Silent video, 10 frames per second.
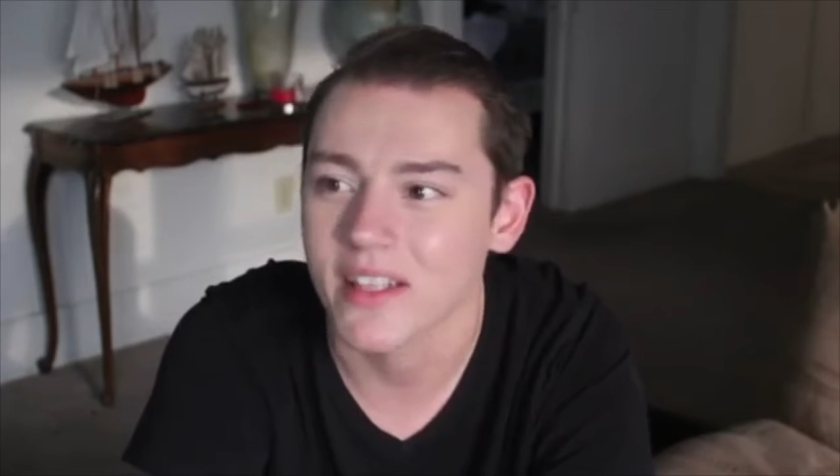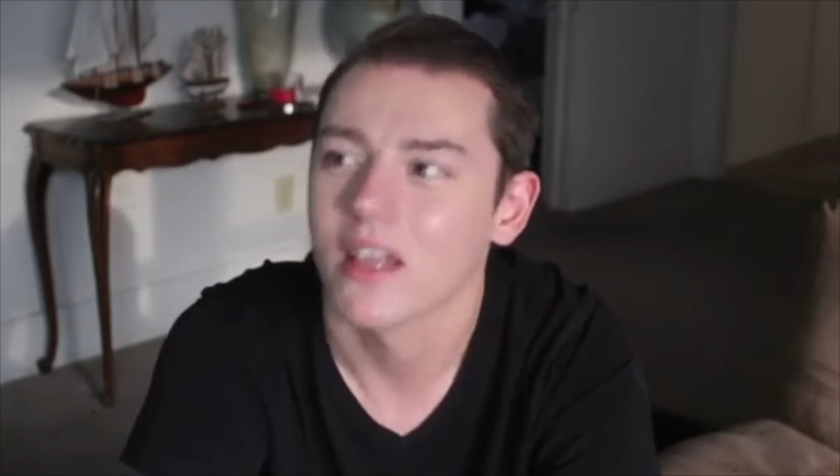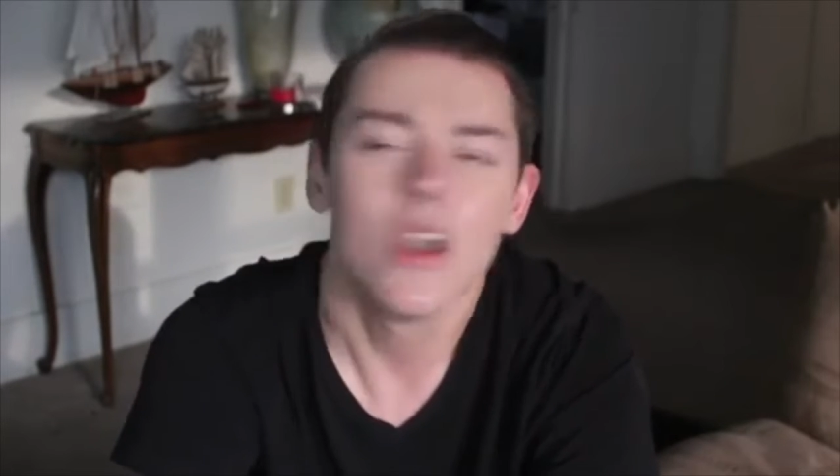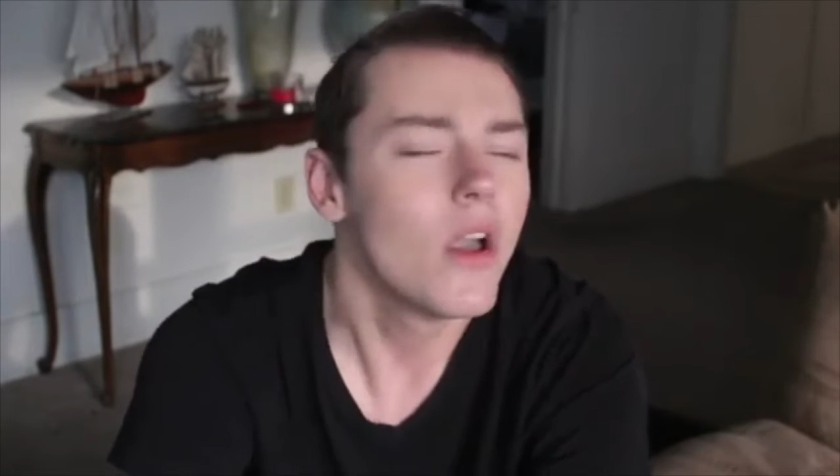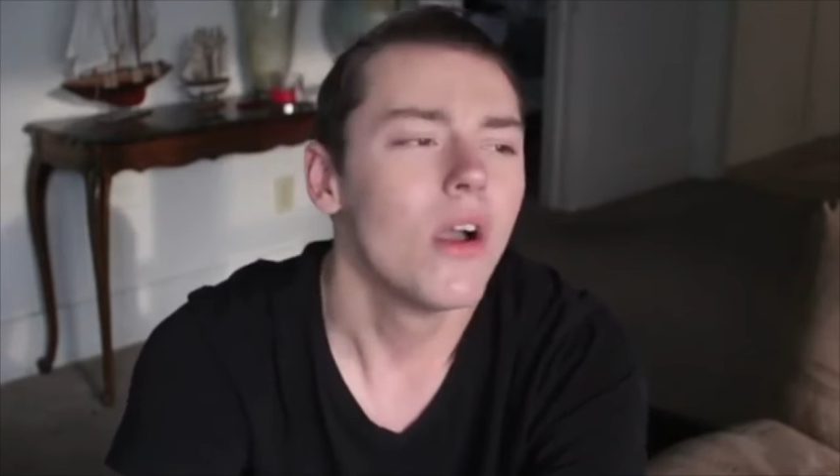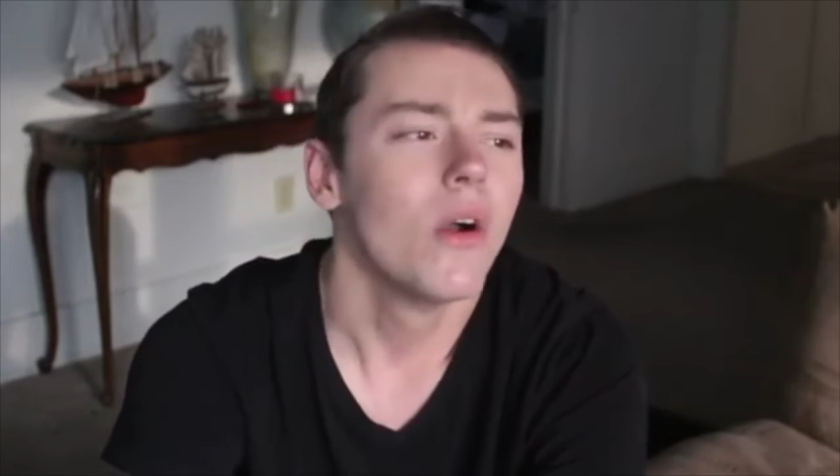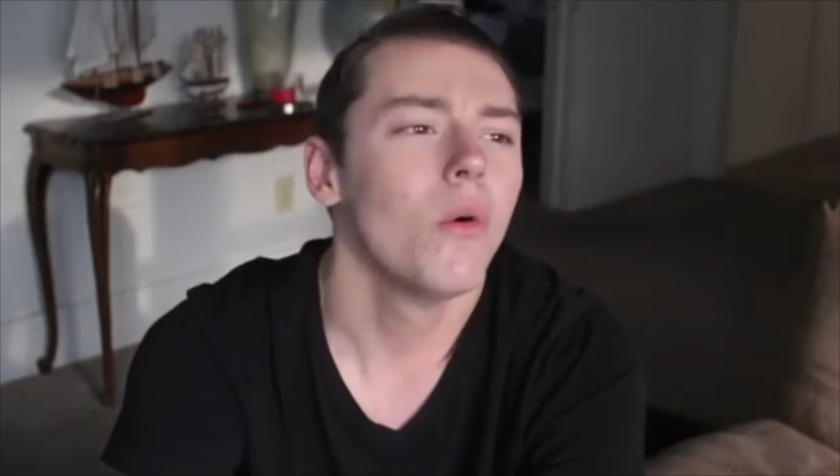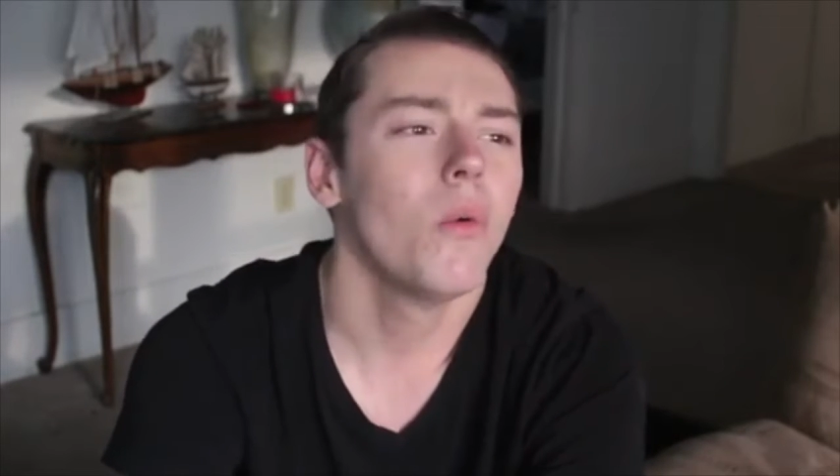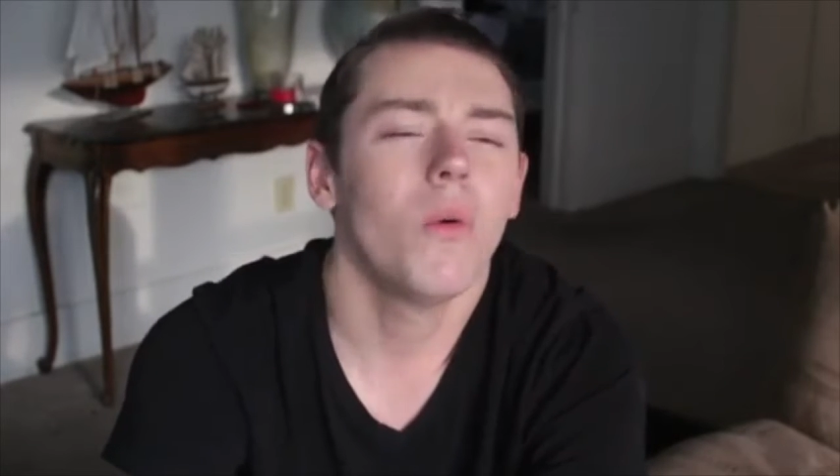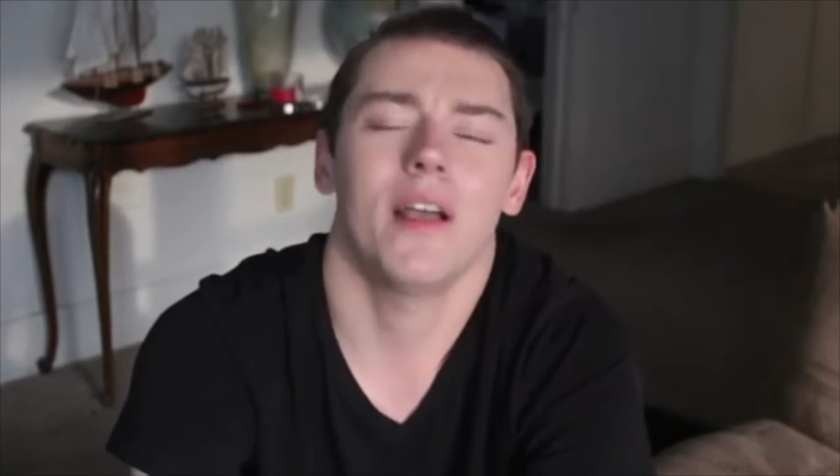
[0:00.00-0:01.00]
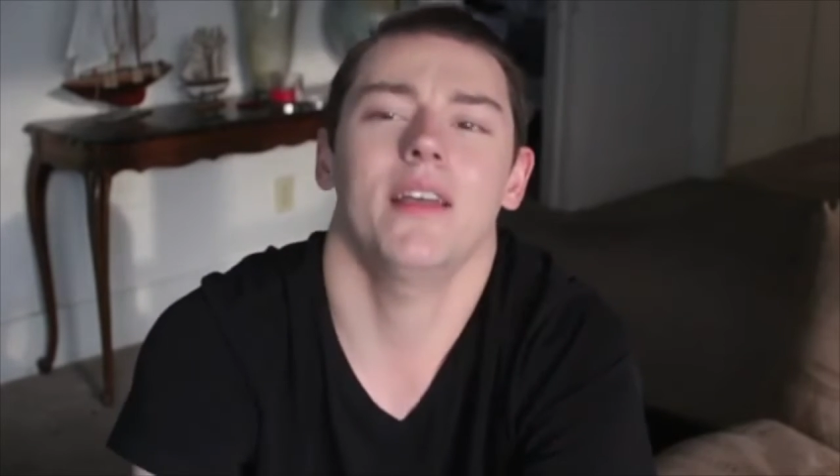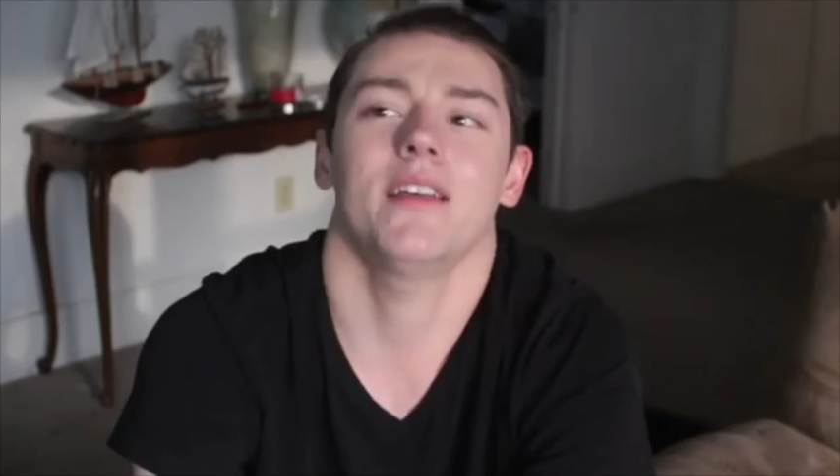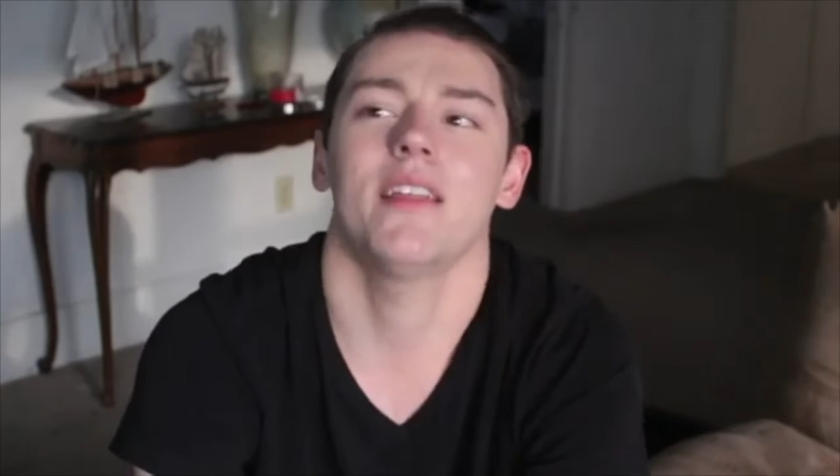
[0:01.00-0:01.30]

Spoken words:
Like, what?